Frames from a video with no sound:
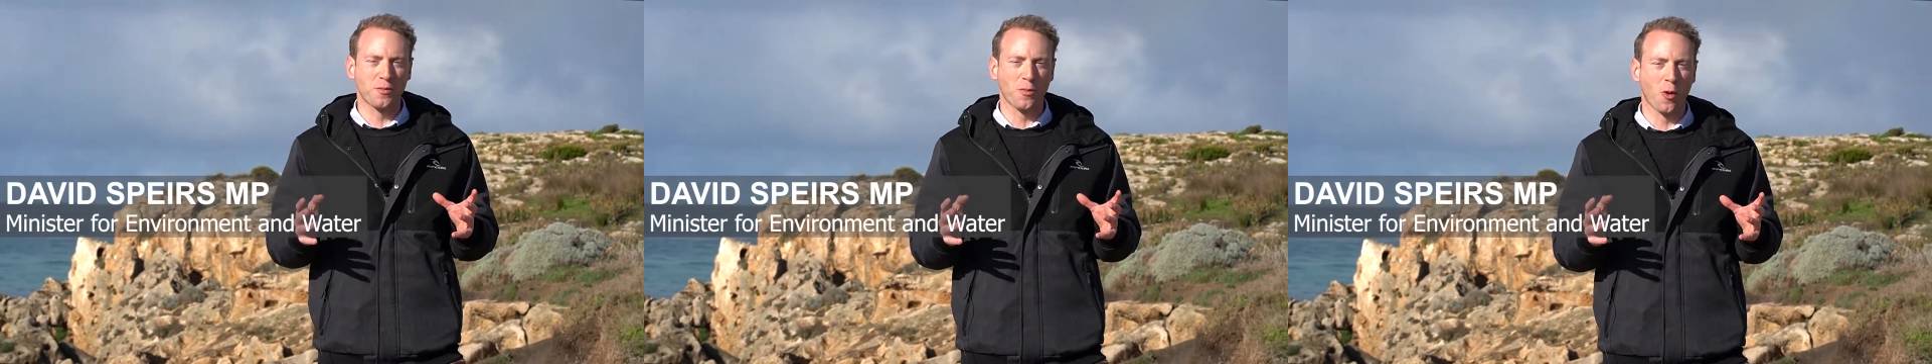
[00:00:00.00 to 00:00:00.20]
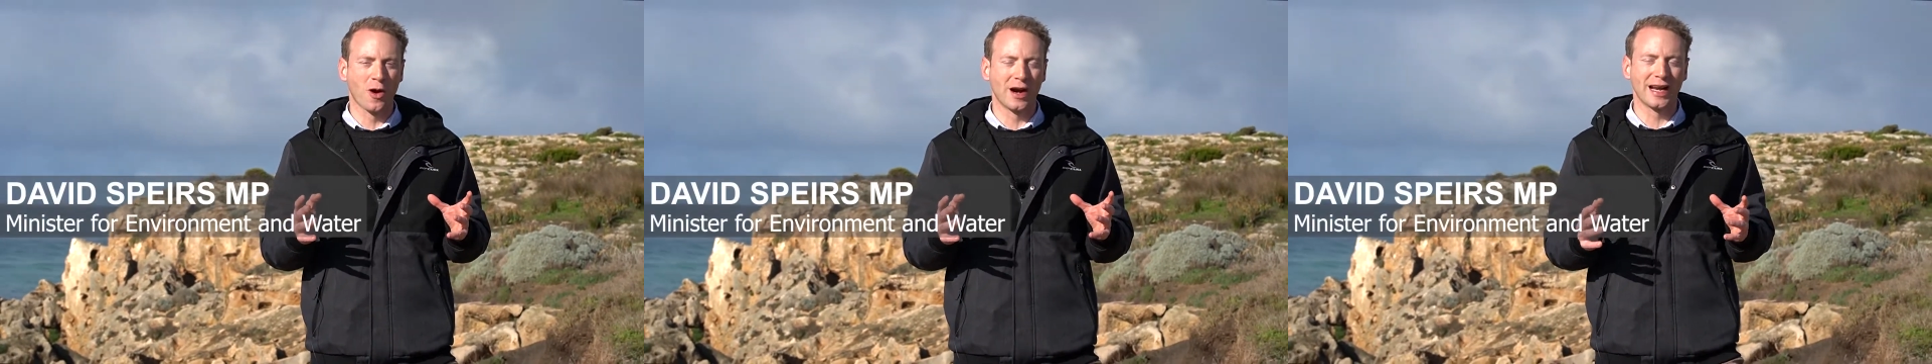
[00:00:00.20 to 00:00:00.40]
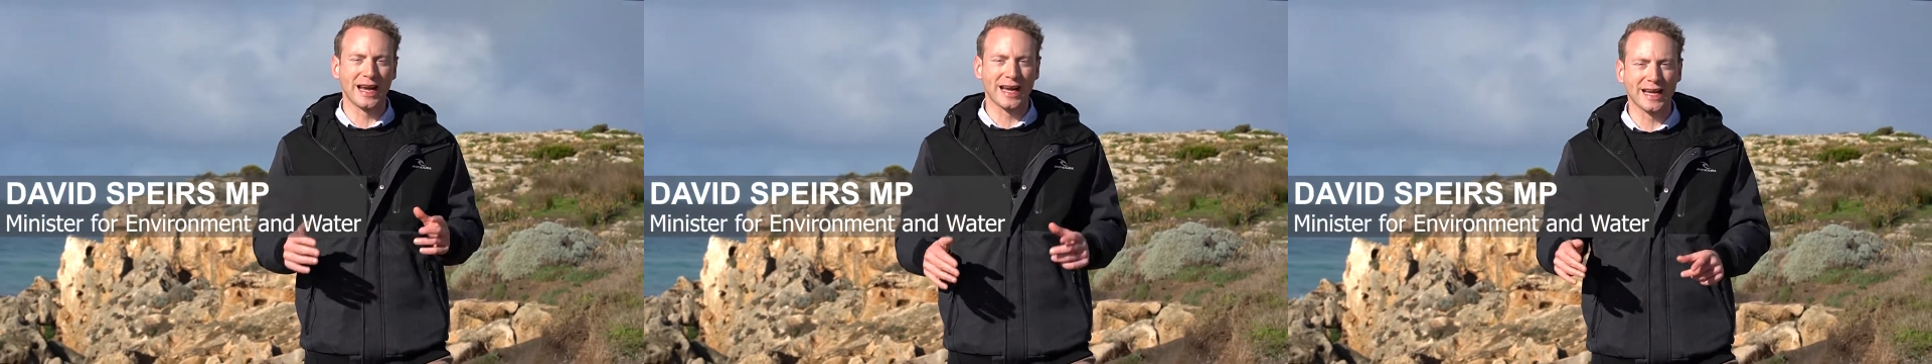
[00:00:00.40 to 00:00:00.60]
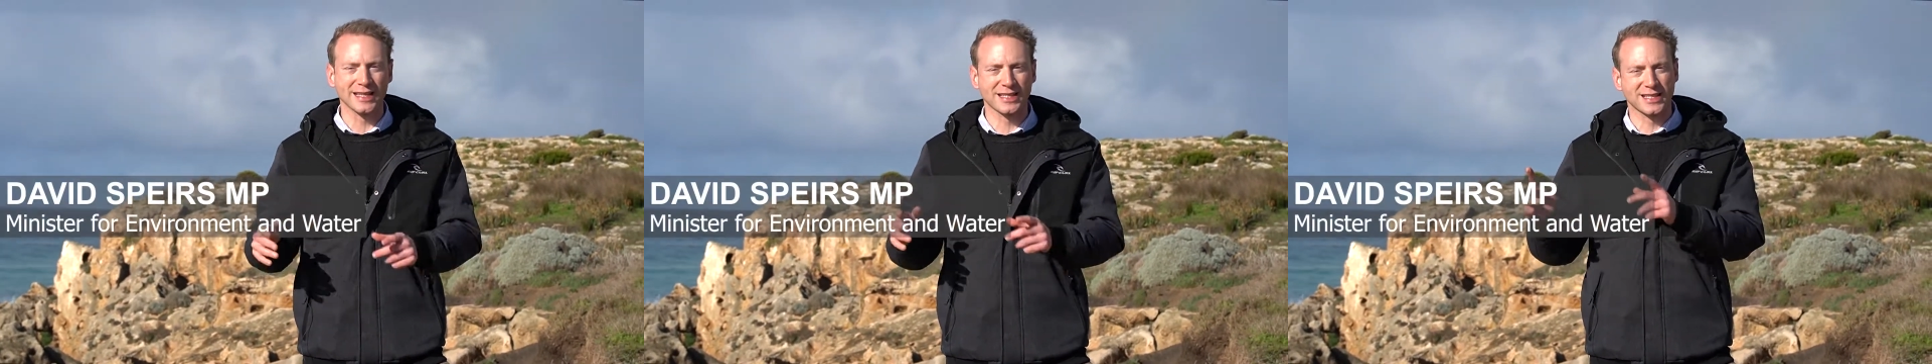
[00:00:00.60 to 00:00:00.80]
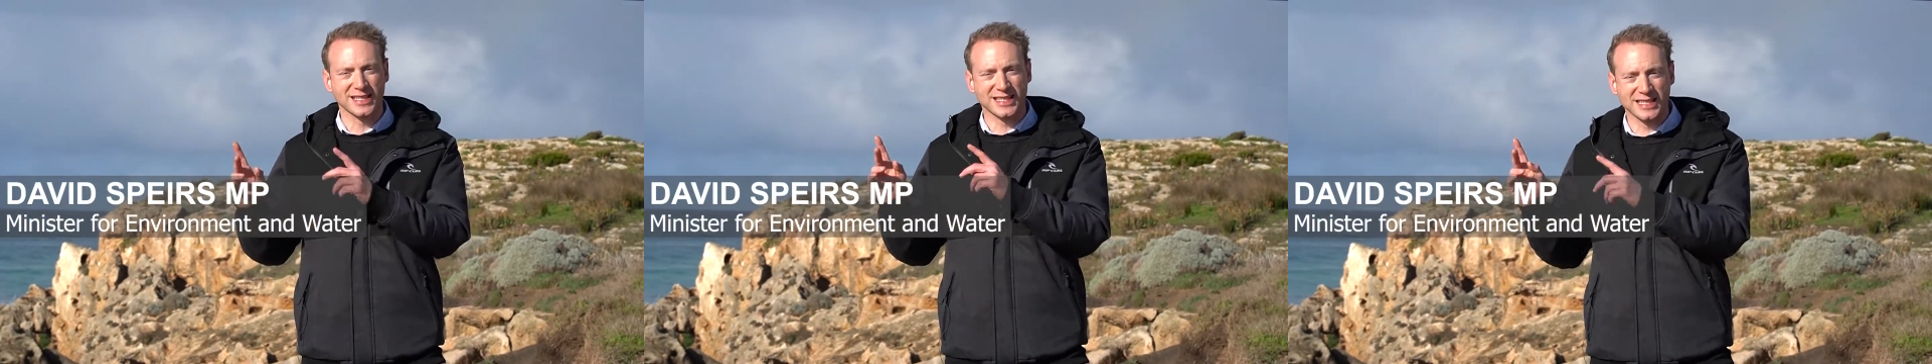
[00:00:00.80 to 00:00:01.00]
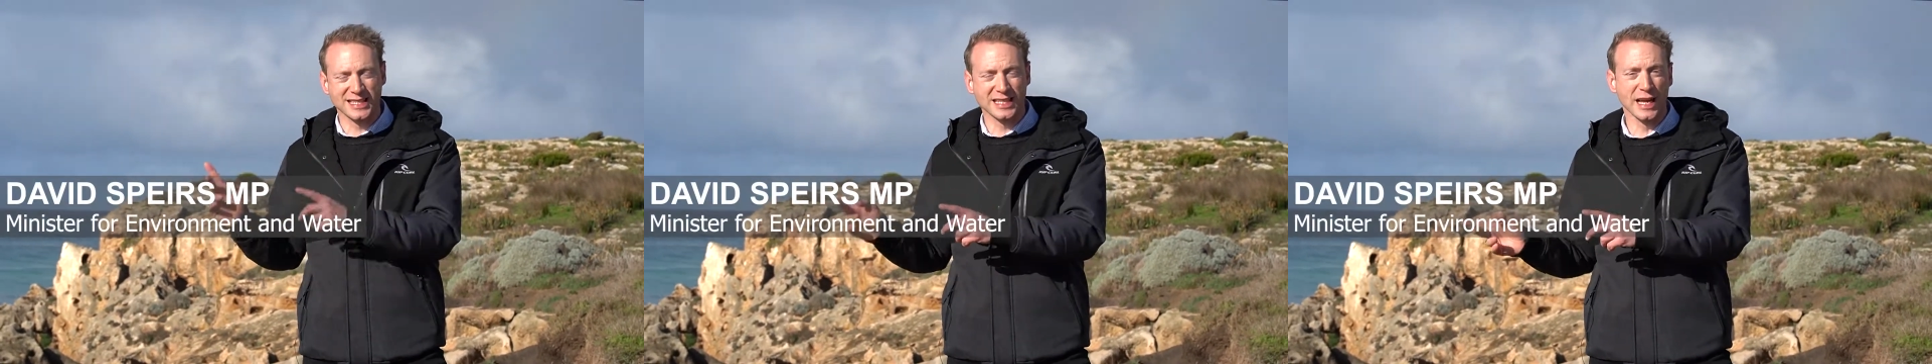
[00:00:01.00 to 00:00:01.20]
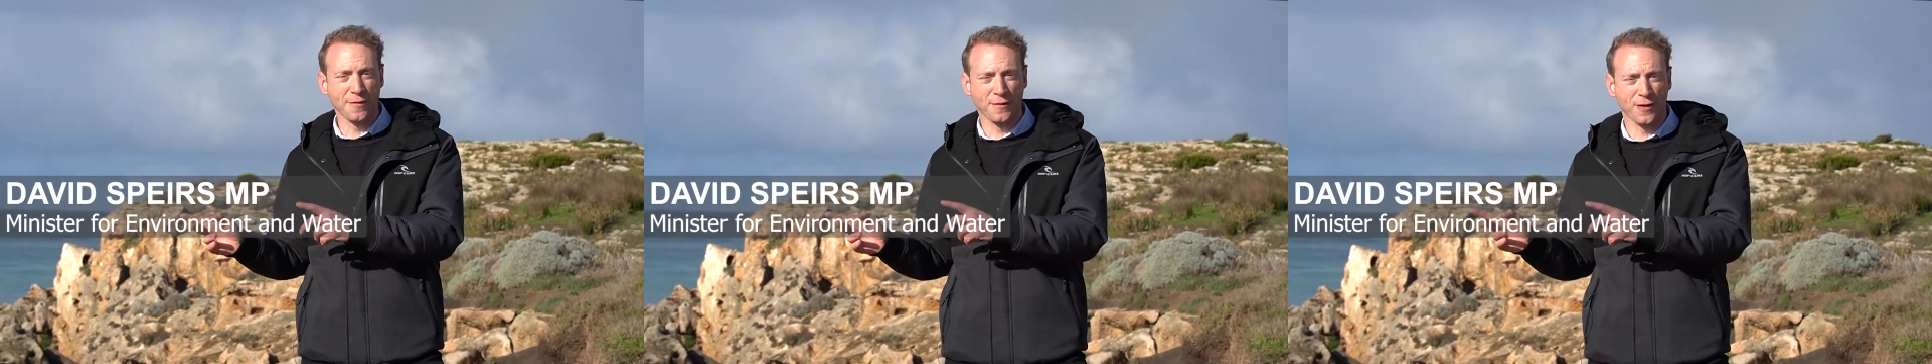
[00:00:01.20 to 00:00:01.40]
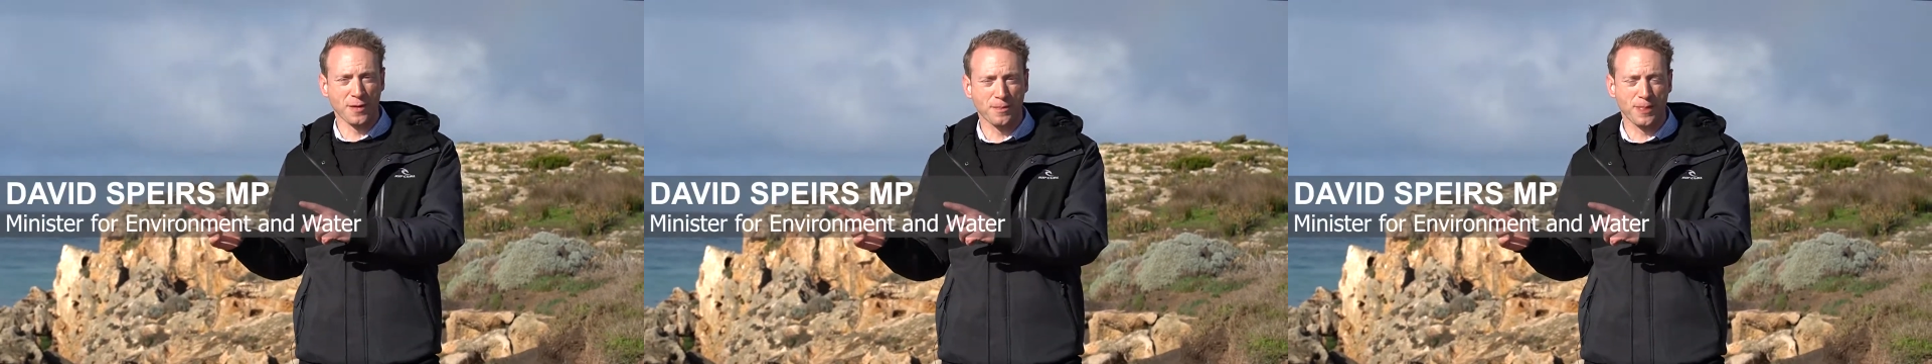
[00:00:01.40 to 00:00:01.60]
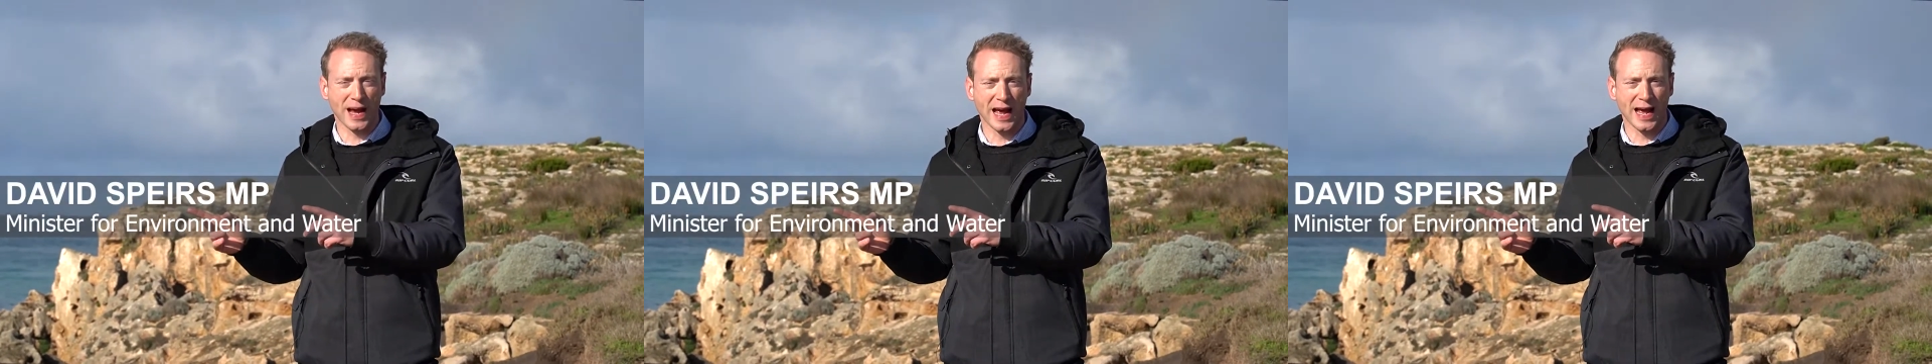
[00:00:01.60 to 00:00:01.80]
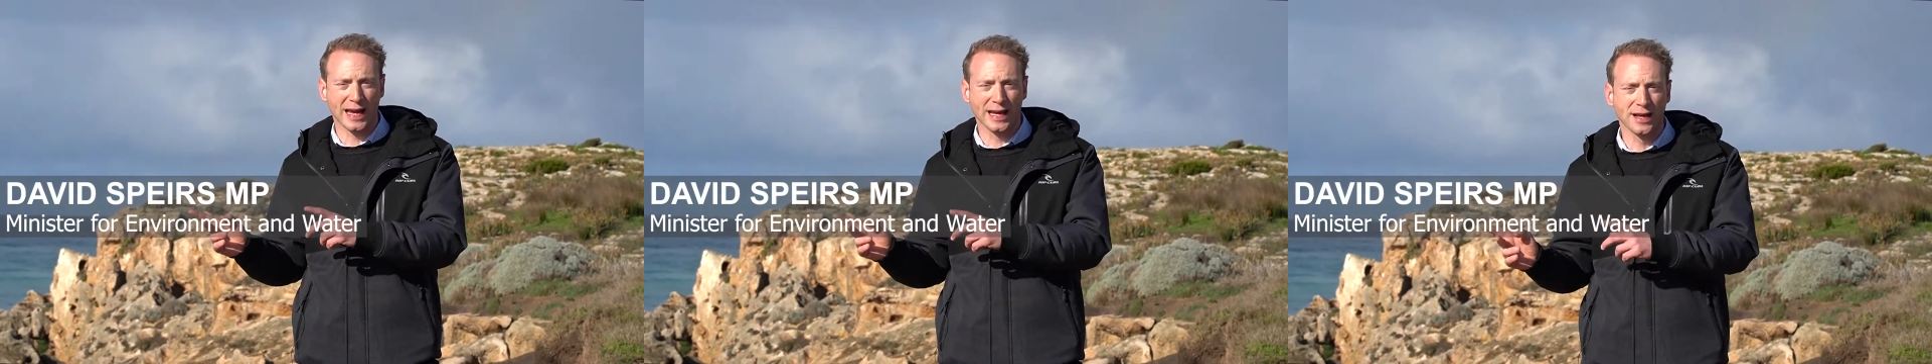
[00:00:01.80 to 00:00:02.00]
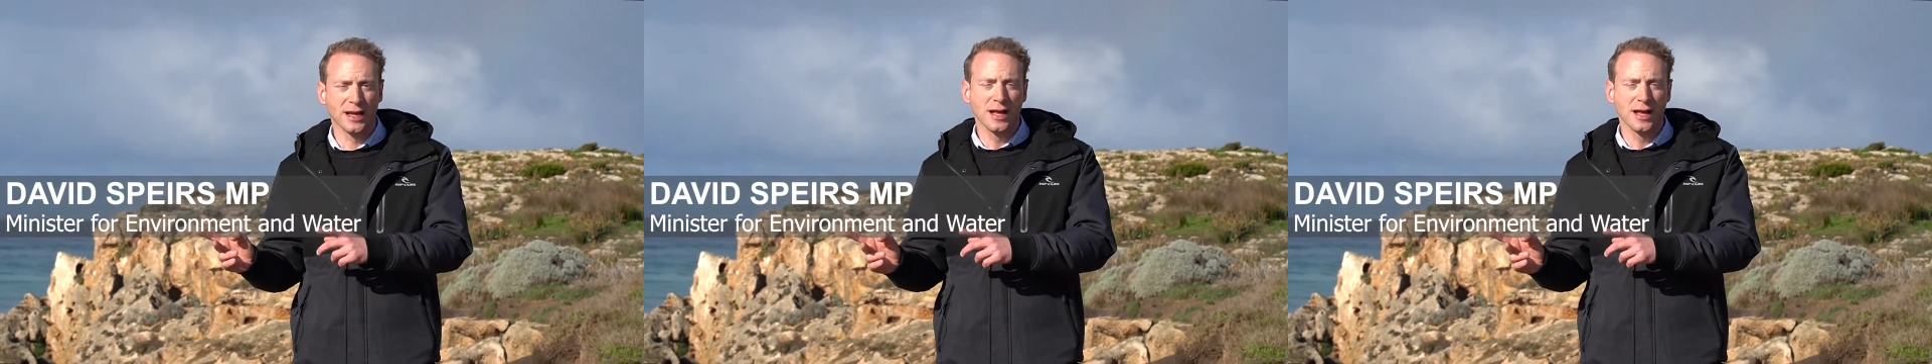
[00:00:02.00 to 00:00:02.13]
Port Lincoln to Sleaford Bay.